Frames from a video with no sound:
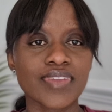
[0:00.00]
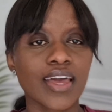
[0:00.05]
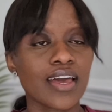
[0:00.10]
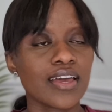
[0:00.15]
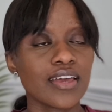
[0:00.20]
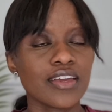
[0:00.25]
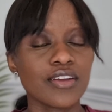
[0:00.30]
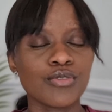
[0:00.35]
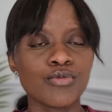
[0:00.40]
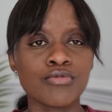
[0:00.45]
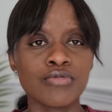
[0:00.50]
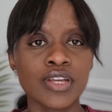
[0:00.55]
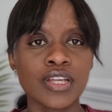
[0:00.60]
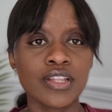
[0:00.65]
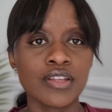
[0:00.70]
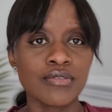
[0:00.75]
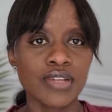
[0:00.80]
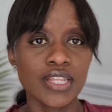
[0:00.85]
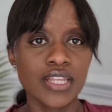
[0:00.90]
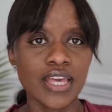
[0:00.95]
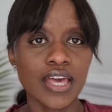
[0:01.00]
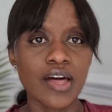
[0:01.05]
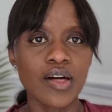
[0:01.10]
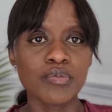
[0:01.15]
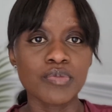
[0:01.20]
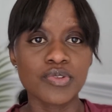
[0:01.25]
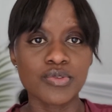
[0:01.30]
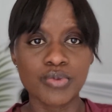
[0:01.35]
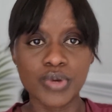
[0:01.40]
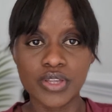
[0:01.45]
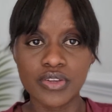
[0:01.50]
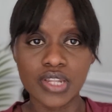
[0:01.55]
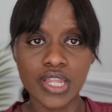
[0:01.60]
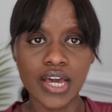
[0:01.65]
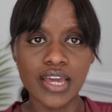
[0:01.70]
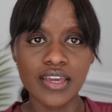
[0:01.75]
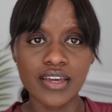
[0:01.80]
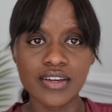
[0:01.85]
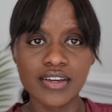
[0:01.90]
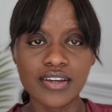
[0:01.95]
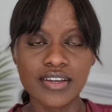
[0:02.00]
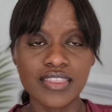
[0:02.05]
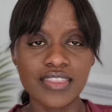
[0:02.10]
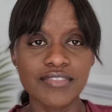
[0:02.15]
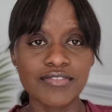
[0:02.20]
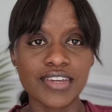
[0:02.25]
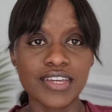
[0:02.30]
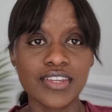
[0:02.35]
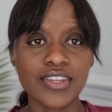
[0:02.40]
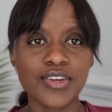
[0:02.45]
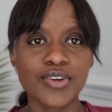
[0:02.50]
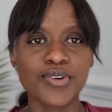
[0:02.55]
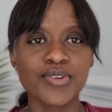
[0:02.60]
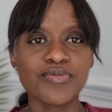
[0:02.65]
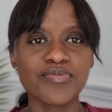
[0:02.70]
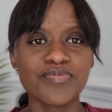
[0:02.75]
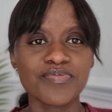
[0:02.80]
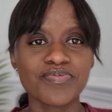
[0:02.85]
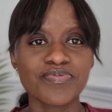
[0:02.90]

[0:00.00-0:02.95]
it really helps when you like the video,